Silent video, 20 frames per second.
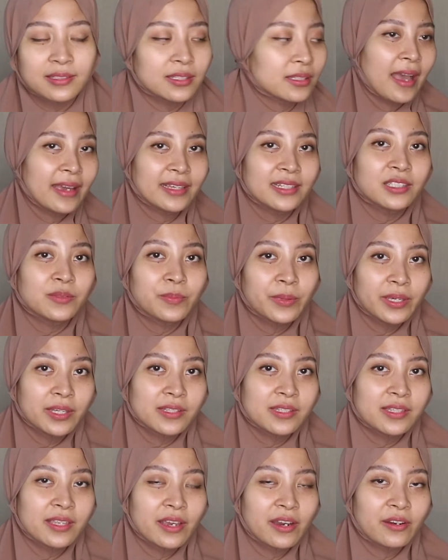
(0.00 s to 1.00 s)
I guess
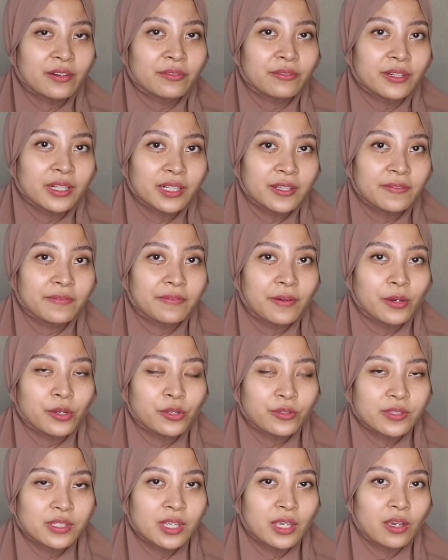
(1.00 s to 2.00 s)
because they are really
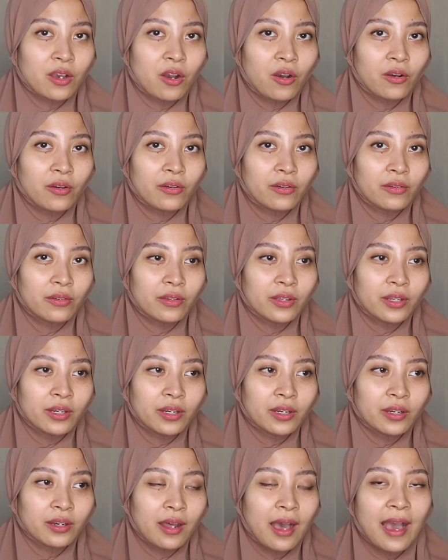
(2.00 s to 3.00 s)
focusing
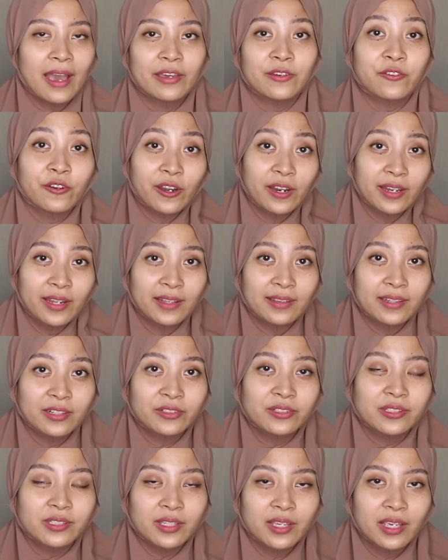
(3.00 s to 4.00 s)
on hydrating their
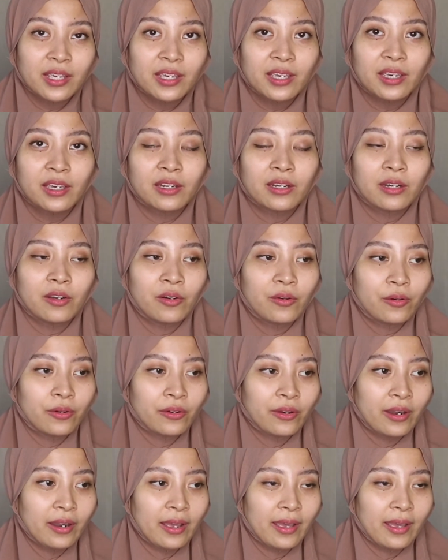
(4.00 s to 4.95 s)
skin or